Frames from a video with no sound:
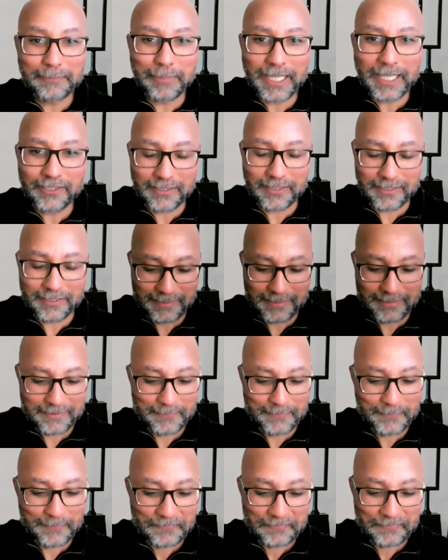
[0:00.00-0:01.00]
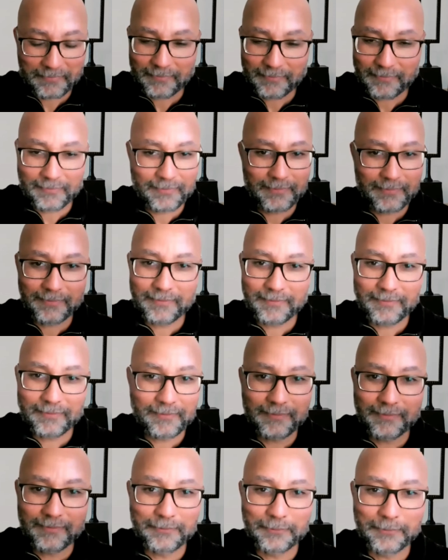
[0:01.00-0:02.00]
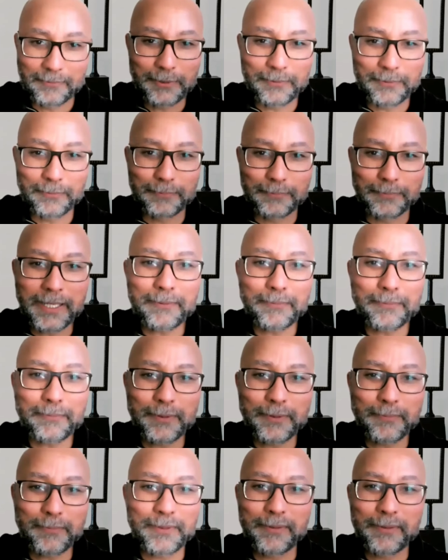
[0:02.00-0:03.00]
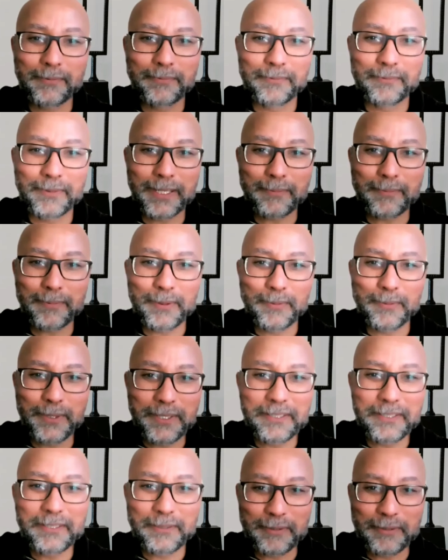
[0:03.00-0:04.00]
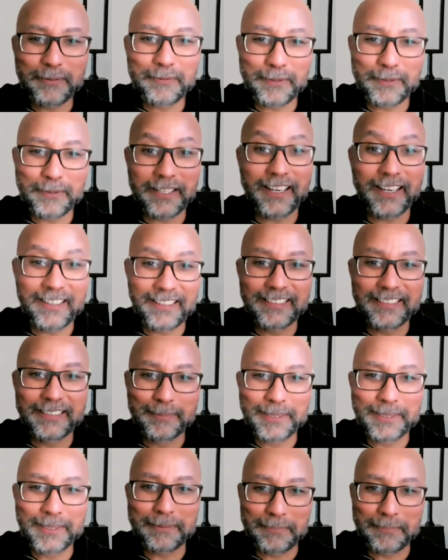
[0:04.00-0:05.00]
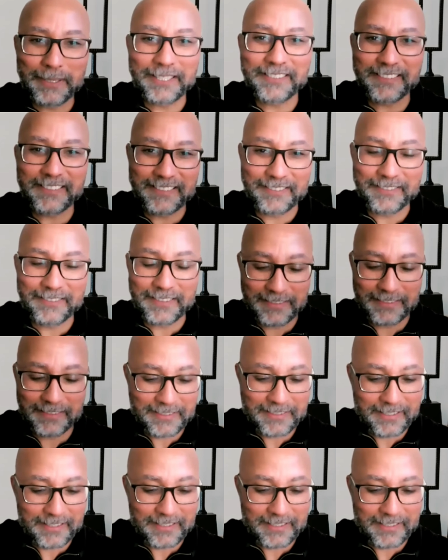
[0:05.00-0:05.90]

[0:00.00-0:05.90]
budgets. What we wouldn't do for an unlimited budget during this